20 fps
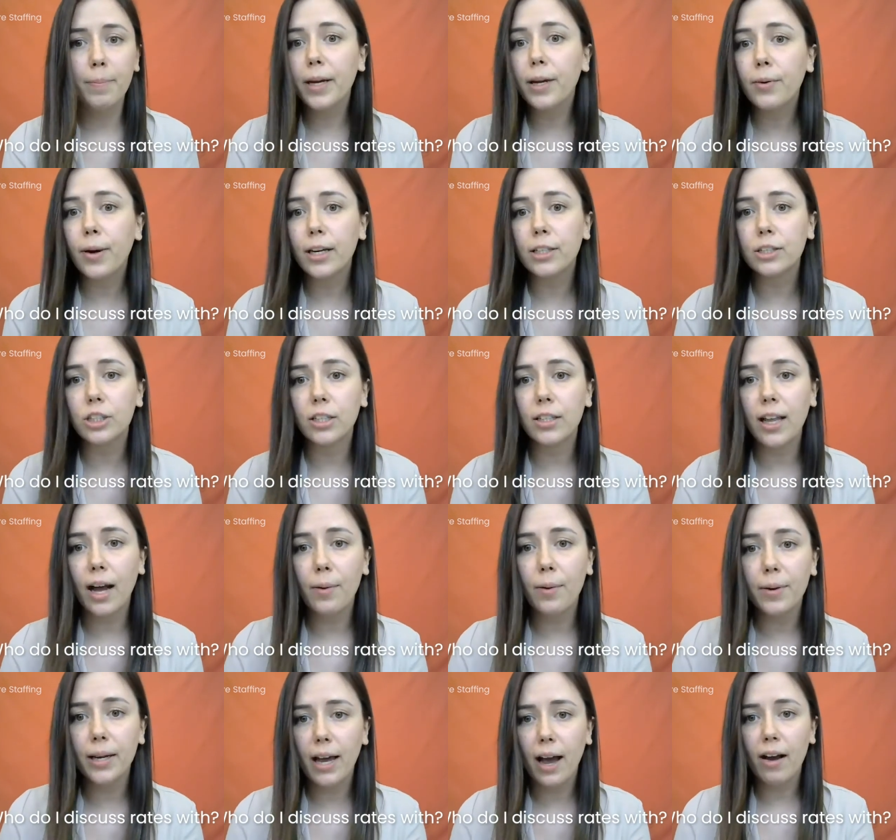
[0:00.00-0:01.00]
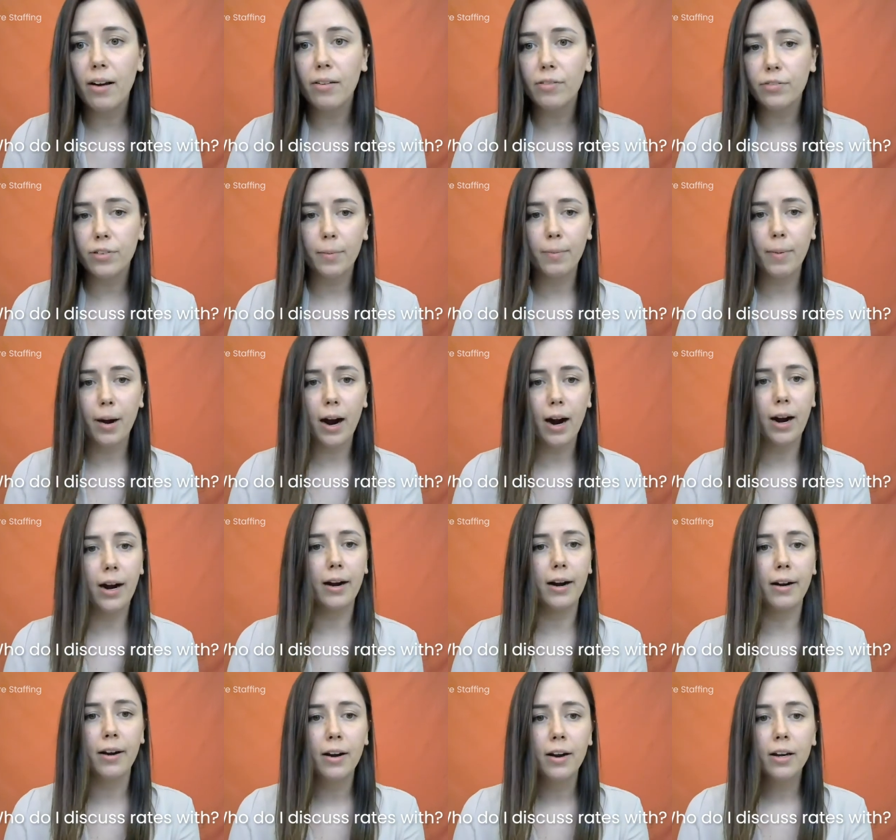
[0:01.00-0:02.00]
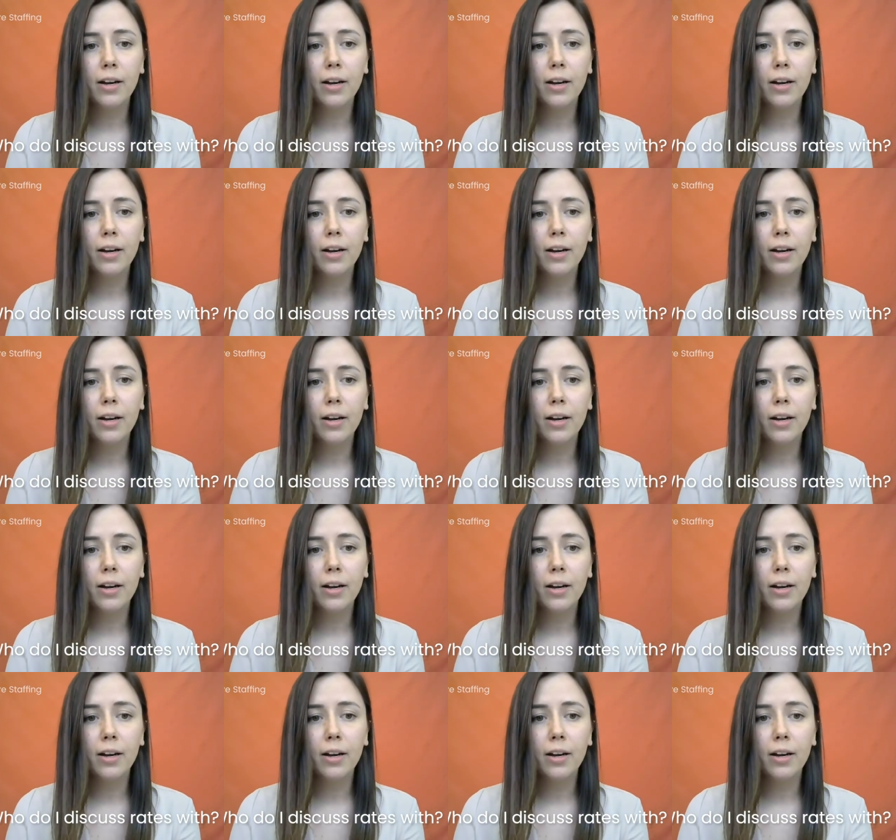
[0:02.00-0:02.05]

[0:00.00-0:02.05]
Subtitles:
question that we get from our